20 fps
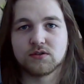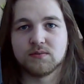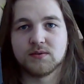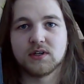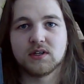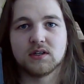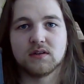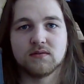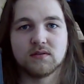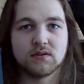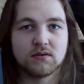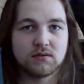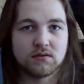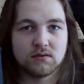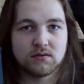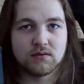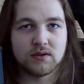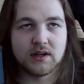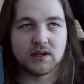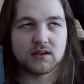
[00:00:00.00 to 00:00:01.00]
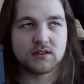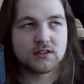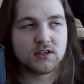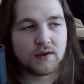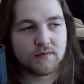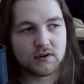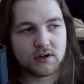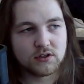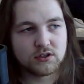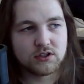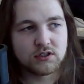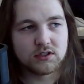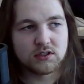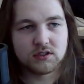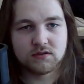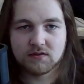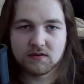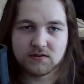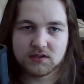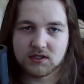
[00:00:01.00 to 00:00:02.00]
They give you like 7 inches,
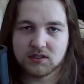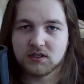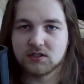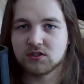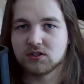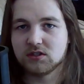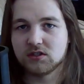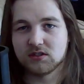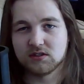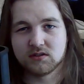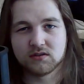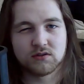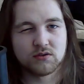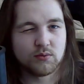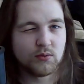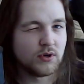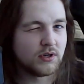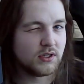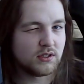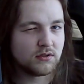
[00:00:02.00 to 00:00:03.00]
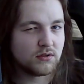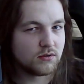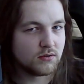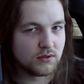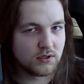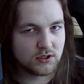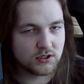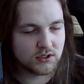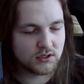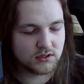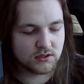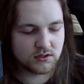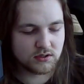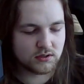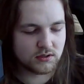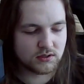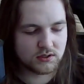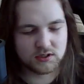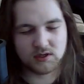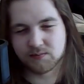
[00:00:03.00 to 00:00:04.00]
15 inches, and 22 inches,
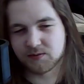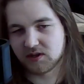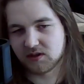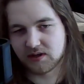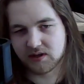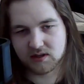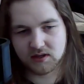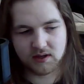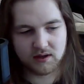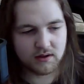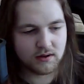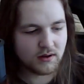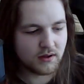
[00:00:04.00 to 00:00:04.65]
something like that.